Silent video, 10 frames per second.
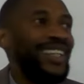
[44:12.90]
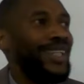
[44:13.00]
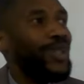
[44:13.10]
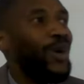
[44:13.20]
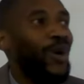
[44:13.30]

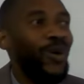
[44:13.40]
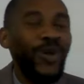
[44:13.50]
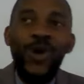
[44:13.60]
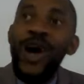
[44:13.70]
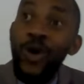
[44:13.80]
you know,
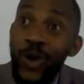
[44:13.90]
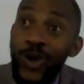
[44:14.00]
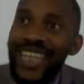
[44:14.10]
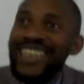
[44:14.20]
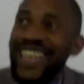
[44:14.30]
you are
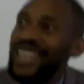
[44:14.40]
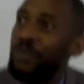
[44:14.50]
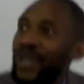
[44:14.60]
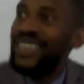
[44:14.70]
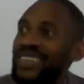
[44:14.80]
good and great,
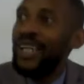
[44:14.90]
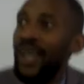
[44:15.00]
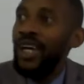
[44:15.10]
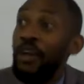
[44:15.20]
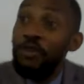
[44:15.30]
but
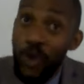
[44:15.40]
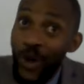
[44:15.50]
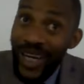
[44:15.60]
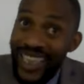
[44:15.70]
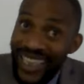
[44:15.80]
if you
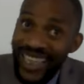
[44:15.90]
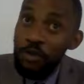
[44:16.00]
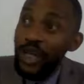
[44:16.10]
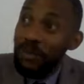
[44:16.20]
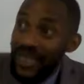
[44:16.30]
were here, if
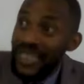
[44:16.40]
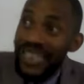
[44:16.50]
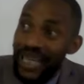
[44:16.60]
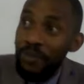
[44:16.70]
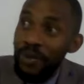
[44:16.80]
you had been
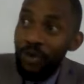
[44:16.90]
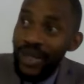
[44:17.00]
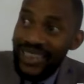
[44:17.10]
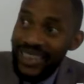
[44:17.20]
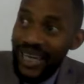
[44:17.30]
here before
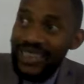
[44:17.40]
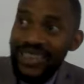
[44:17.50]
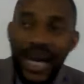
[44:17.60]
he died,